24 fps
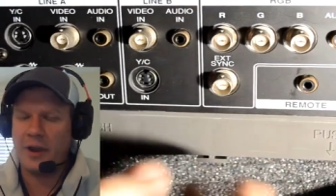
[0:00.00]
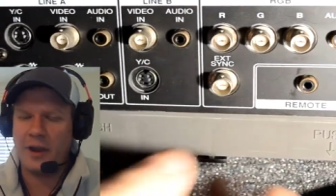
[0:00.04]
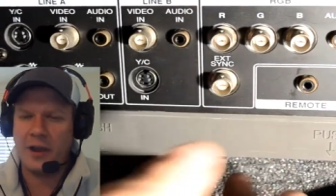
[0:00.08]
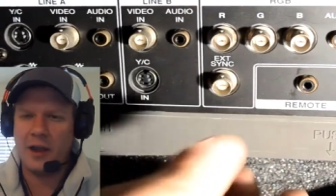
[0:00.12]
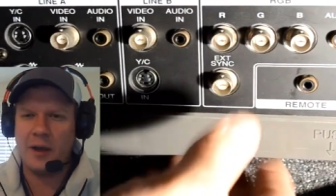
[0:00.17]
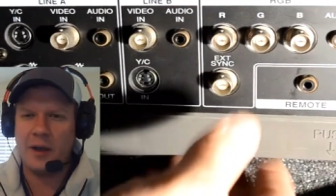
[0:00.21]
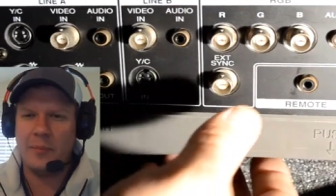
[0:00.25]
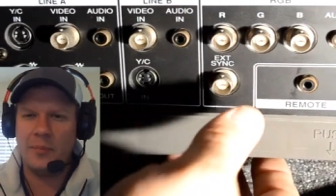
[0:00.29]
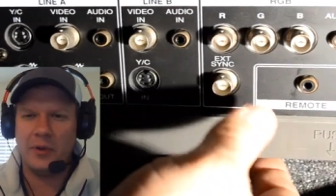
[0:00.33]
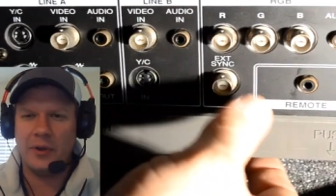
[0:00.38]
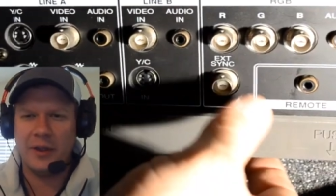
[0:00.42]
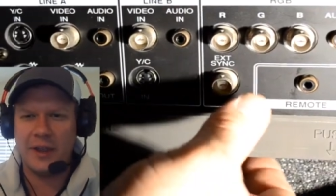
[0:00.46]
a
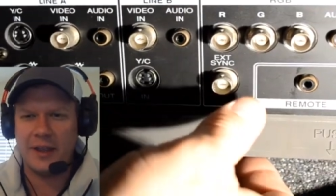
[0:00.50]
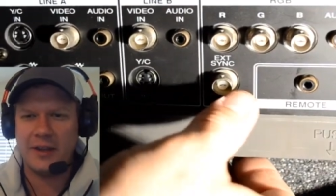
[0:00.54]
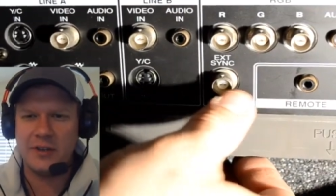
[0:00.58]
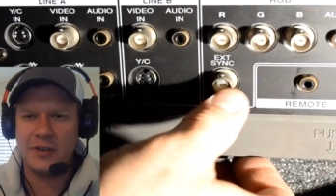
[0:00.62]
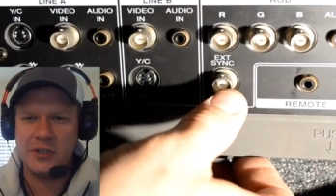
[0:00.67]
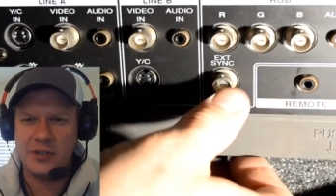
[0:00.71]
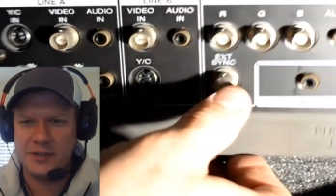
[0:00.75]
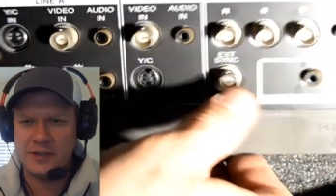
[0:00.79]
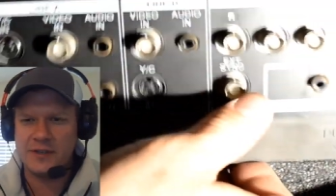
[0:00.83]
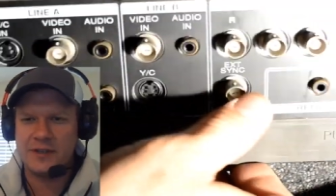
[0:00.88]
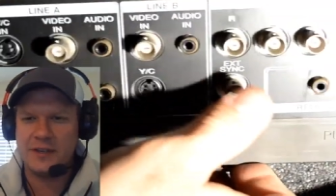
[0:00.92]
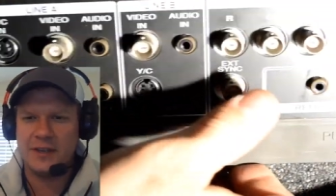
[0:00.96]
couple
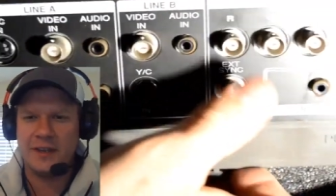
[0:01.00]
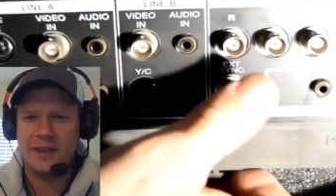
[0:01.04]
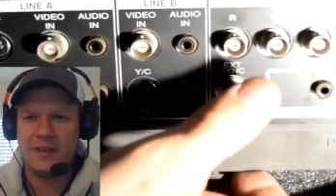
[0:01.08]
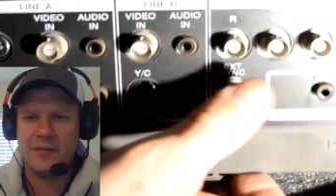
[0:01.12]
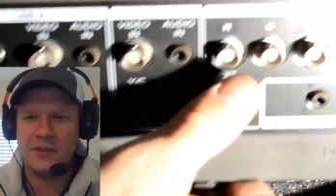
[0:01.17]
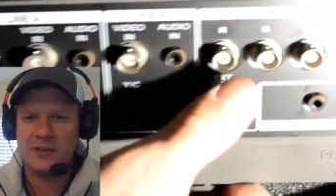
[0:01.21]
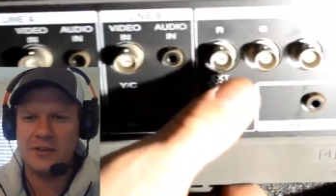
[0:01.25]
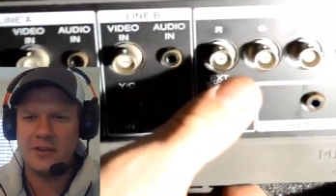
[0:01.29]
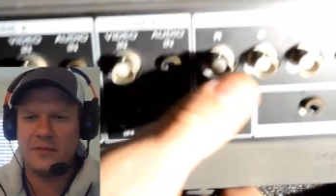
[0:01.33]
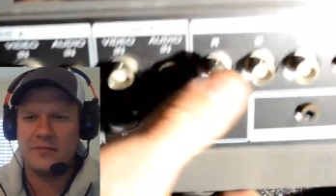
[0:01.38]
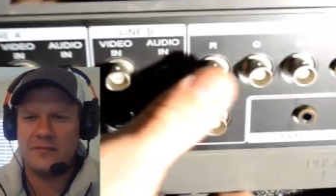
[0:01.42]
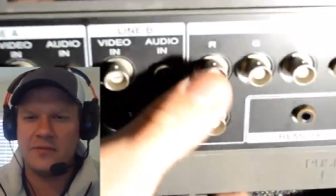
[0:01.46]
inches to give
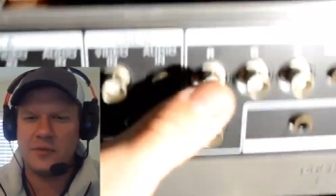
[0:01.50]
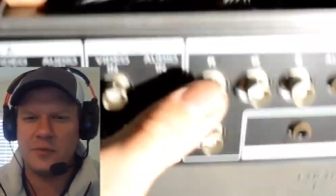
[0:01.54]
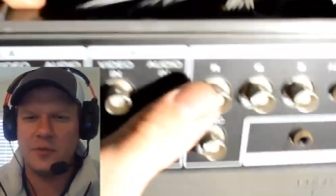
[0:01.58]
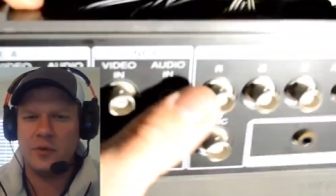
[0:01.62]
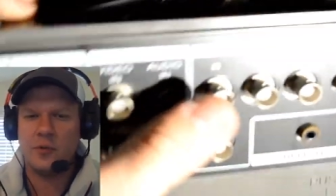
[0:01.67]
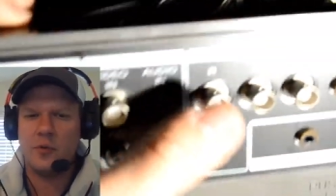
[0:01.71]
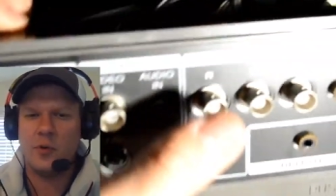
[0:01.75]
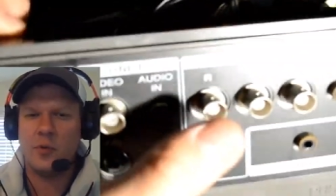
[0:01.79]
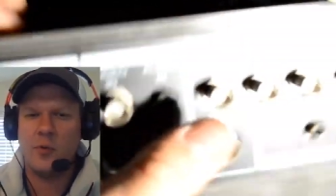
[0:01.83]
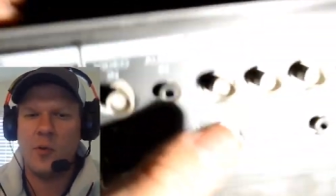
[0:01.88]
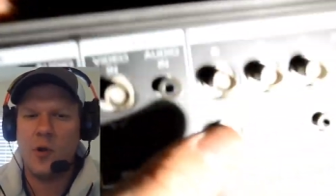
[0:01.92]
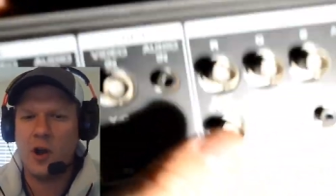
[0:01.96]
yourself some
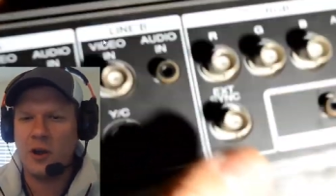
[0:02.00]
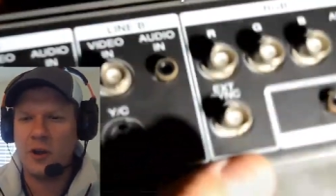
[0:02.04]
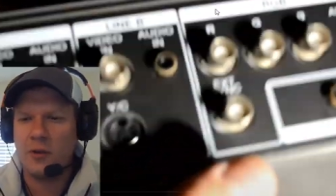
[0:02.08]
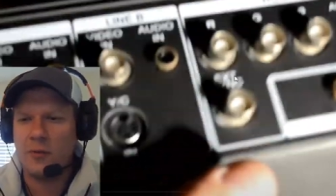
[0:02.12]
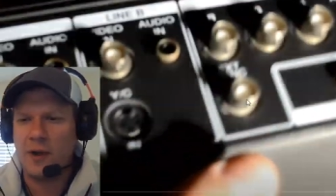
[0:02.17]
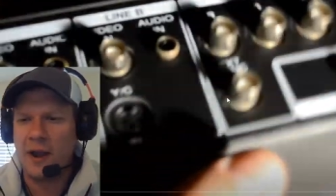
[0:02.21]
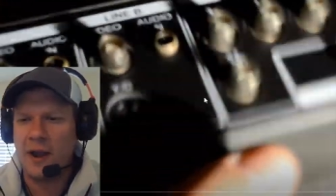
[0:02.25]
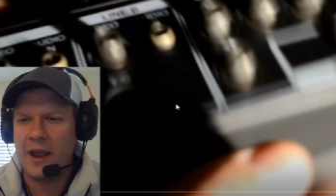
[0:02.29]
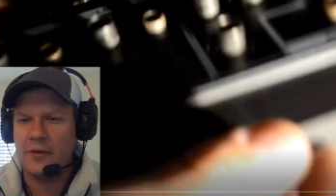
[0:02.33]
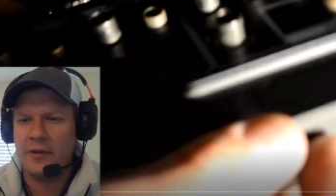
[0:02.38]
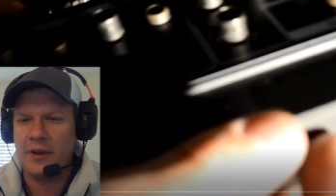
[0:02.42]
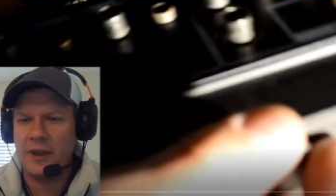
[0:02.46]
room to walk
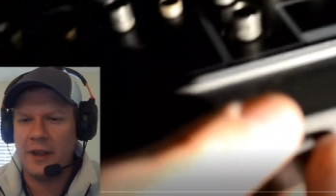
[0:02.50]
around